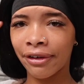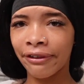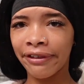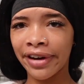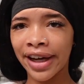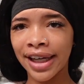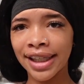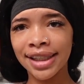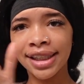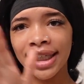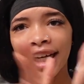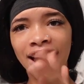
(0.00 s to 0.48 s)

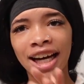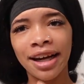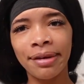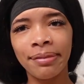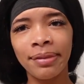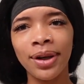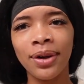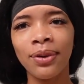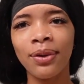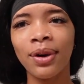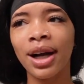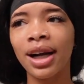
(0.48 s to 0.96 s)

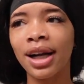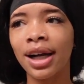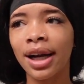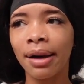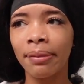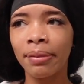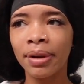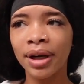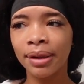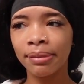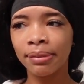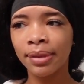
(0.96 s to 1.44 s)
FaceTime you while I
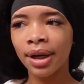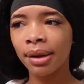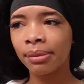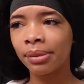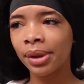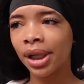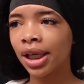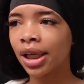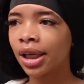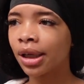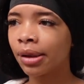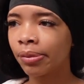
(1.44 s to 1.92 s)
put my
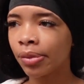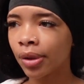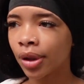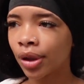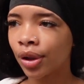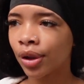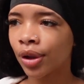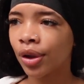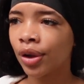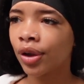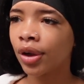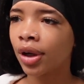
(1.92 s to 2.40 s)
makeup
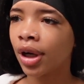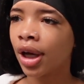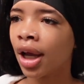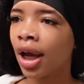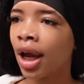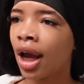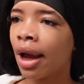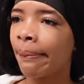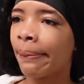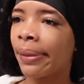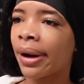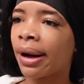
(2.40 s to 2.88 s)
on.
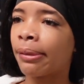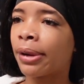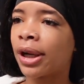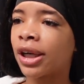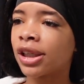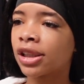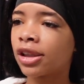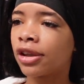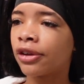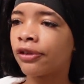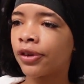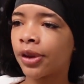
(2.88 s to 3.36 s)
But I'm
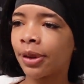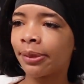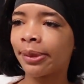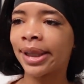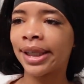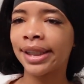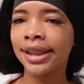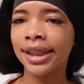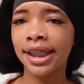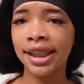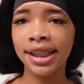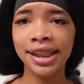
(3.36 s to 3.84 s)
also filming
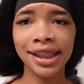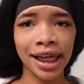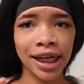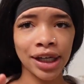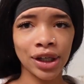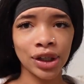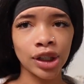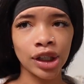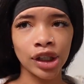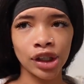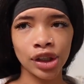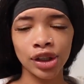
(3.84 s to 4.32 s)
a TikTok,
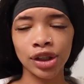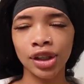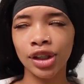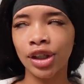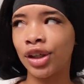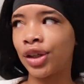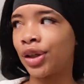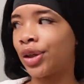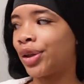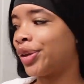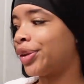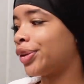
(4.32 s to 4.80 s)
girl,
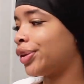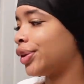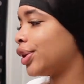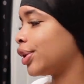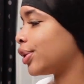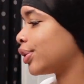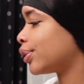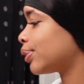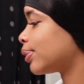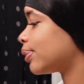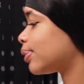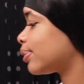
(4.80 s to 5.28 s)
so
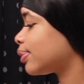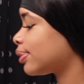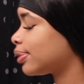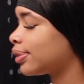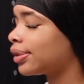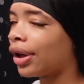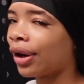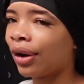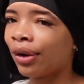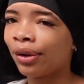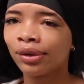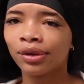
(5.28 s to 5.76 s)

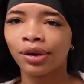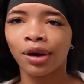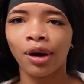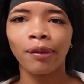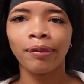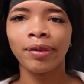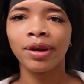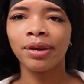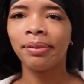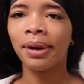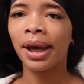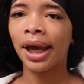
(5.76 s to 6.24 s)
don't
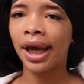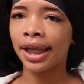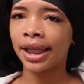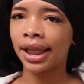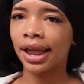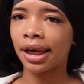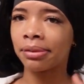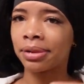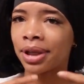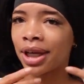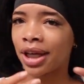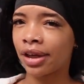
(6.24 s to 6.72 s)
be mad
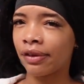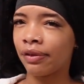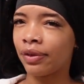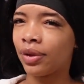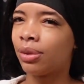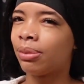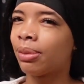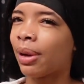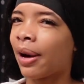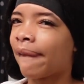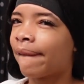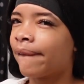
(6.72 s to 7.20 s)
that I'm not giving
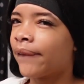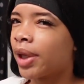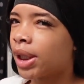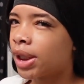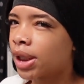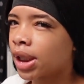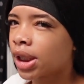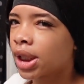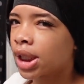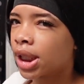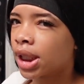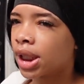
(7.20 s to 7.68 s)
you my full
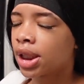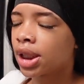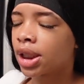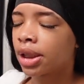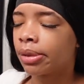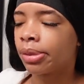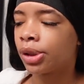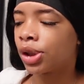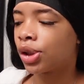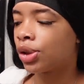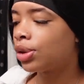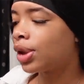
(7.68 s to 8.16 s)
attention.
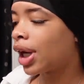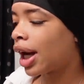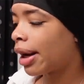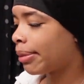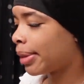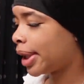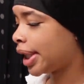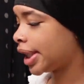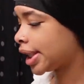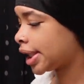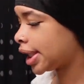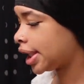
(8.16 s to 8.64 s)
But you got
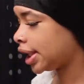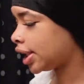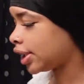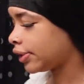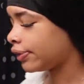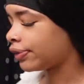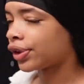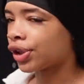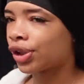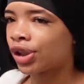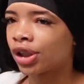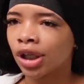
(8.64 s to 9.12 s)
my attention
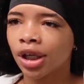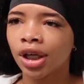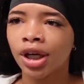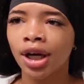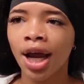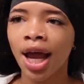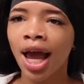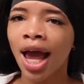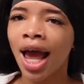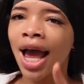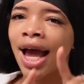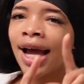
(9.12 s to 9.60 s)
for sure.
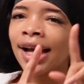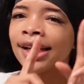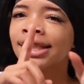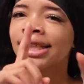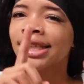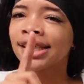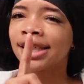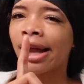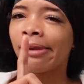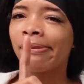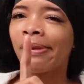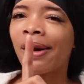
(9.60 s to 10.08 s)

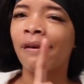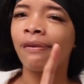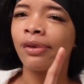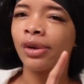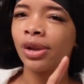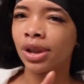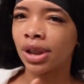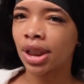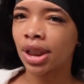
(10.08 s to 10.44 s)
Just not my full